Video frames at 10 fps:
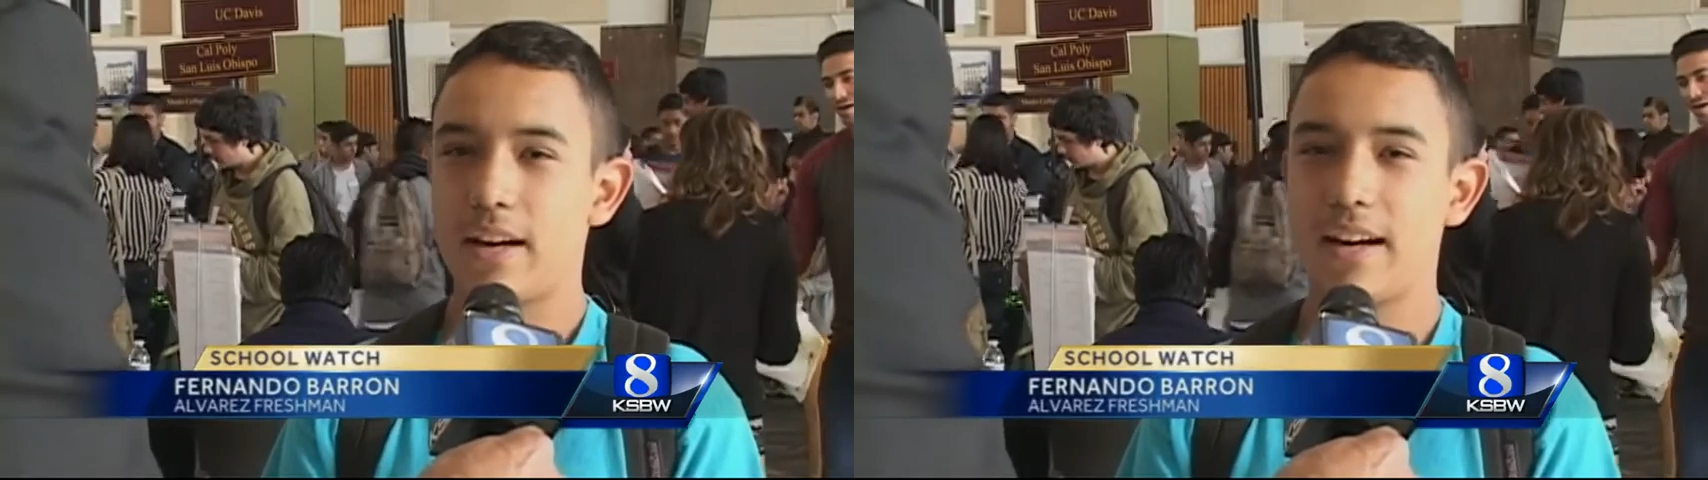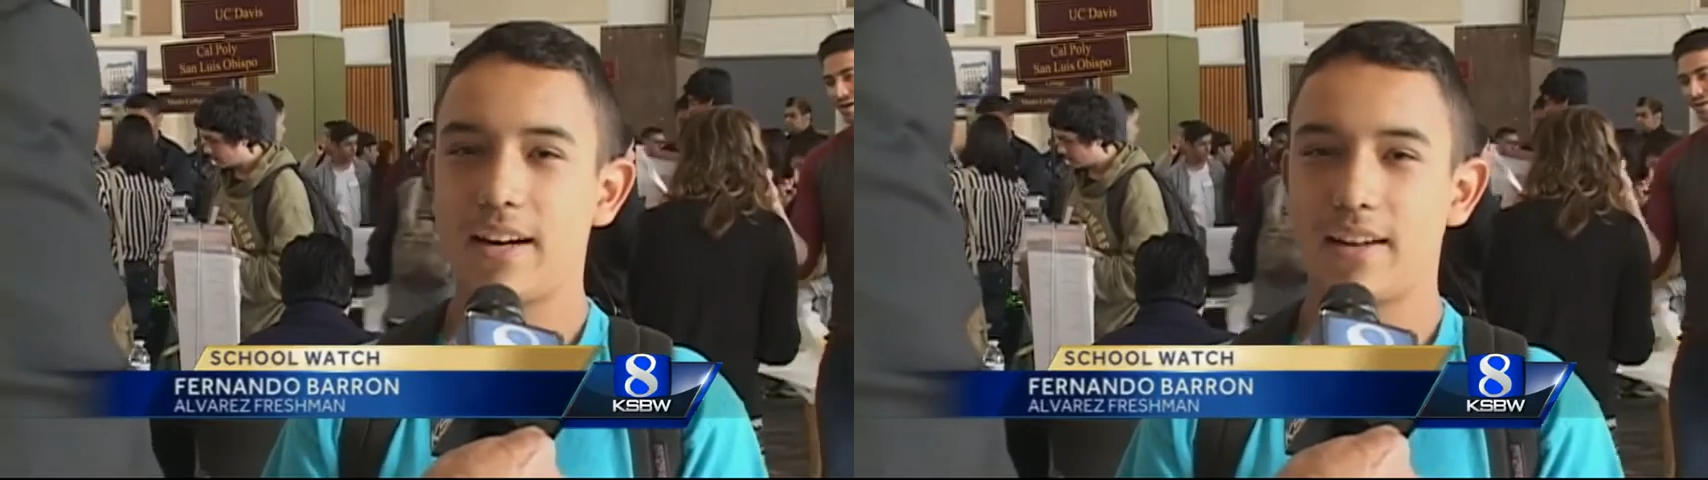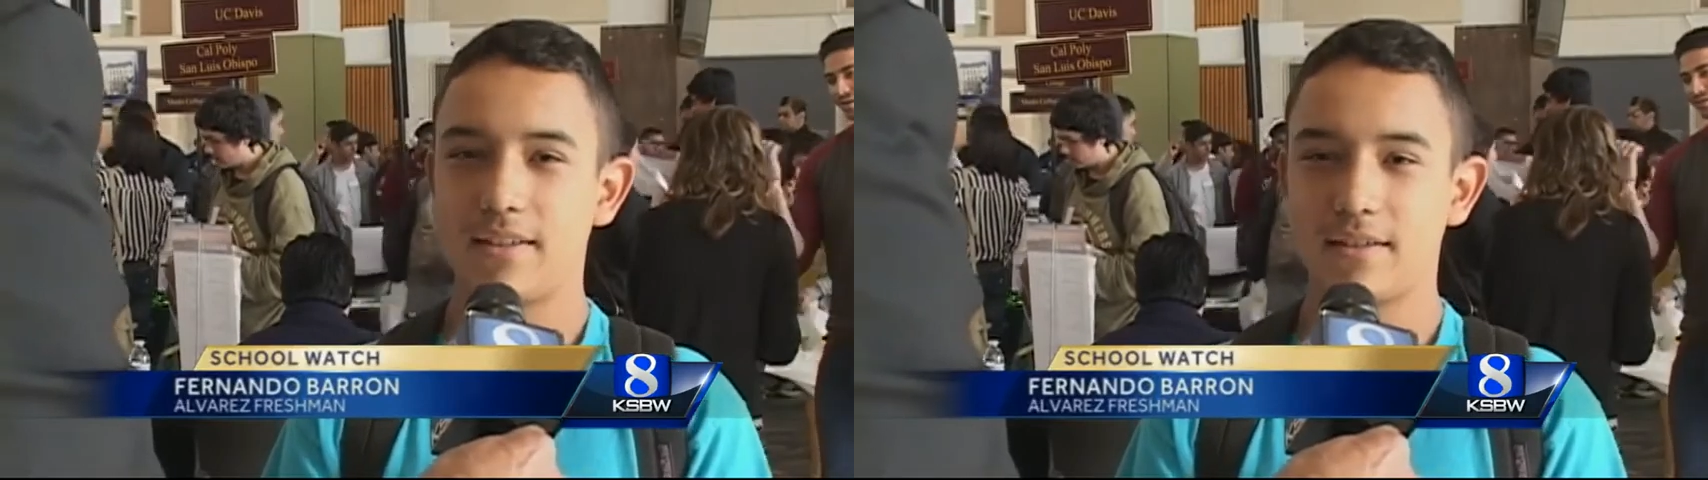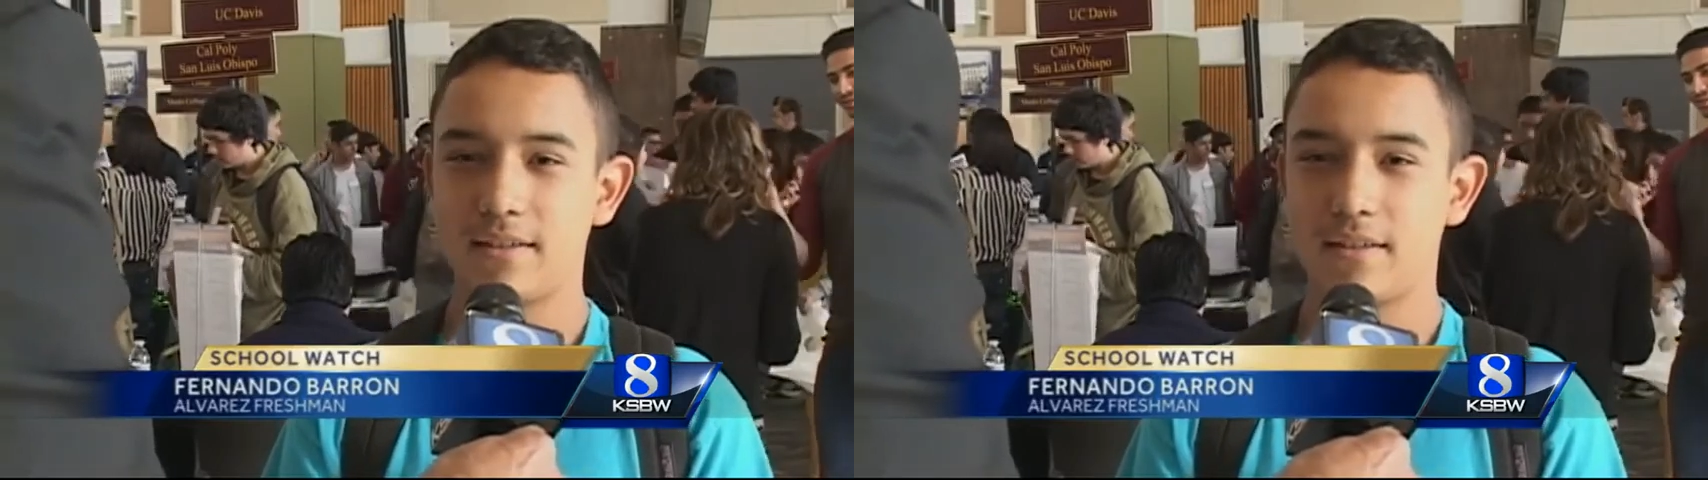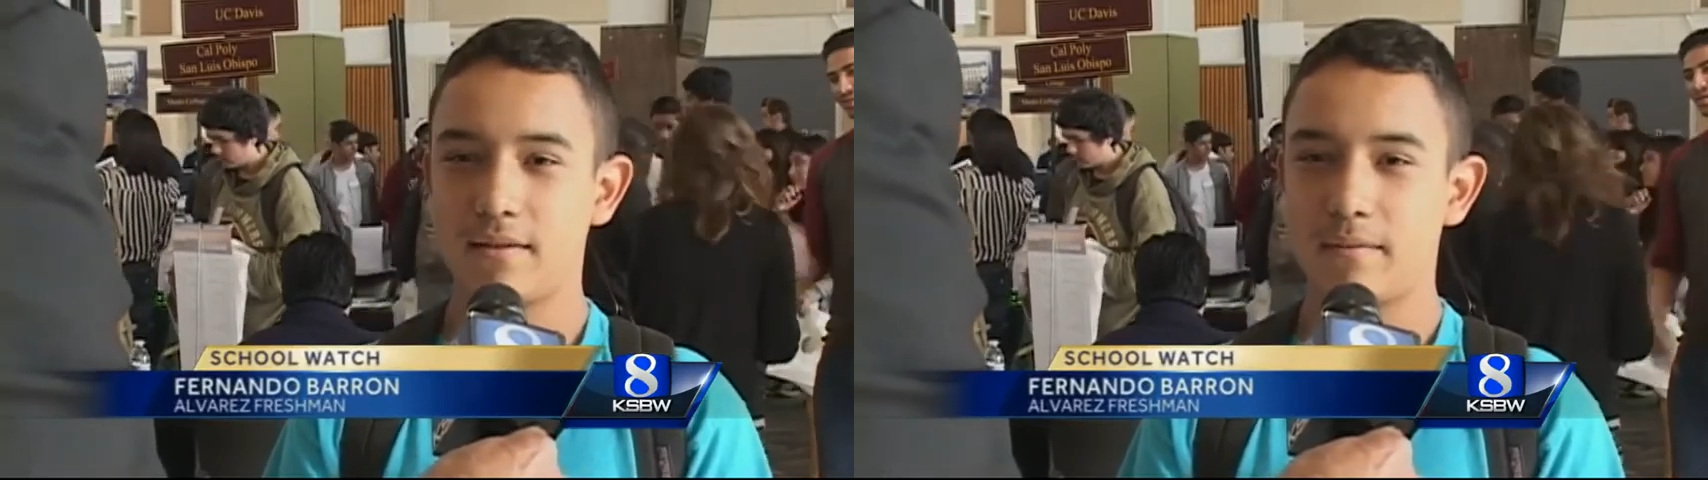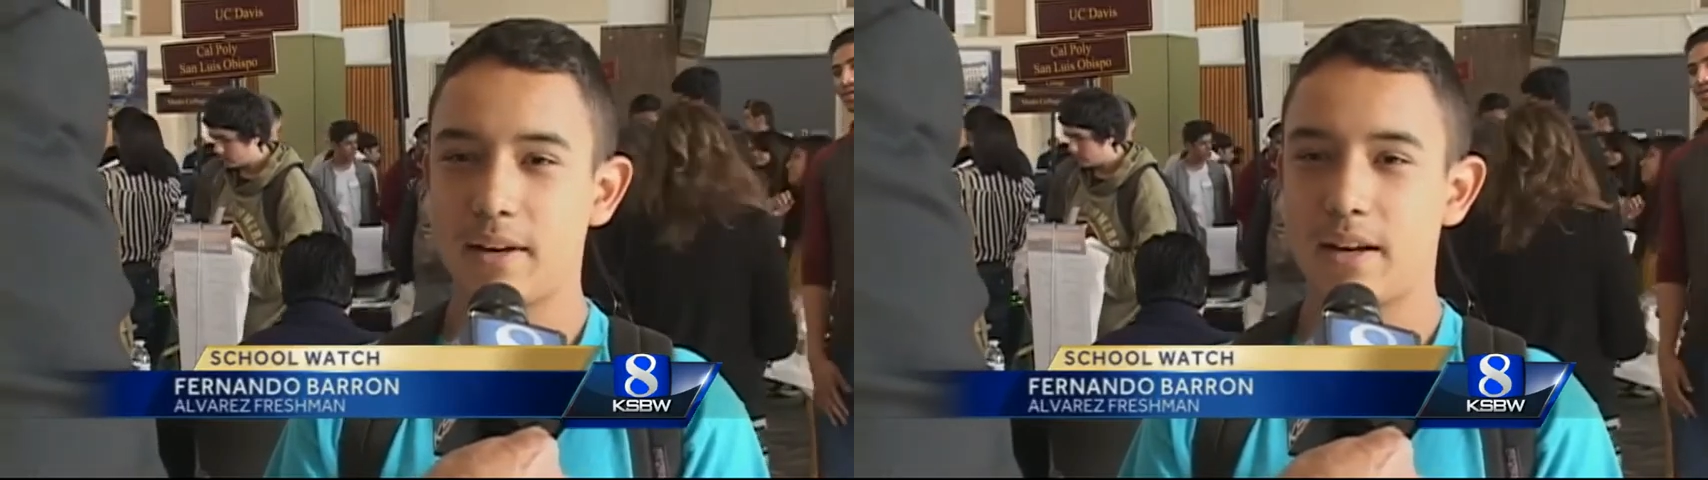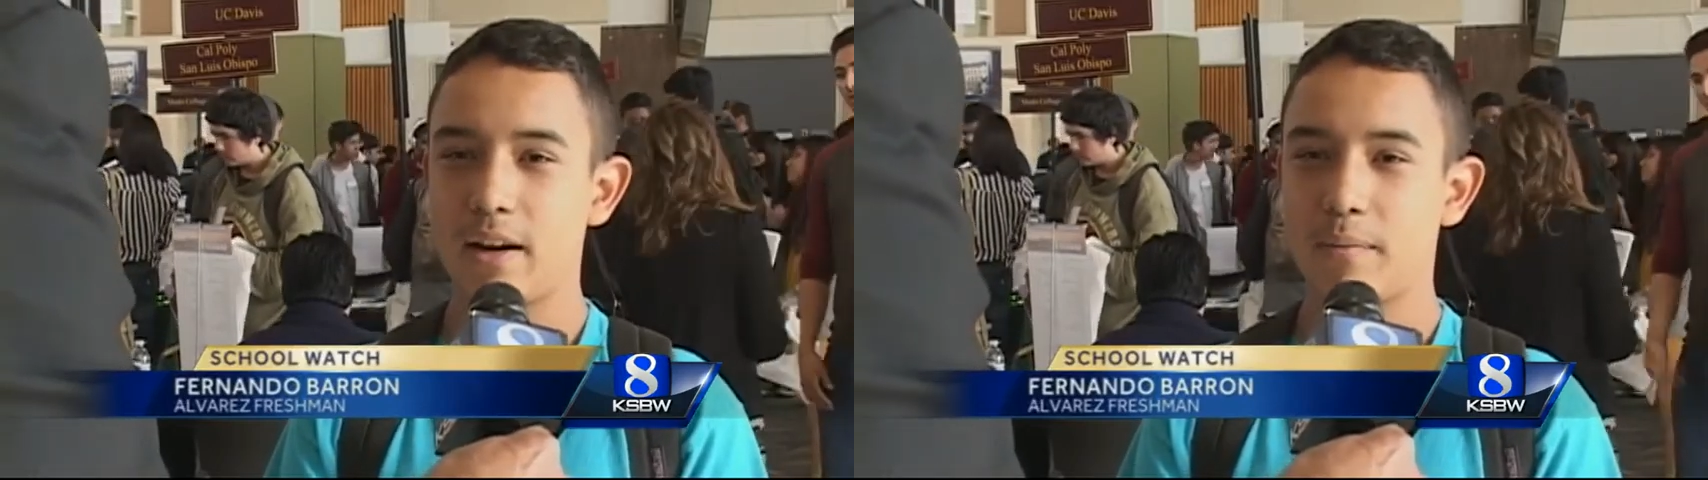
and many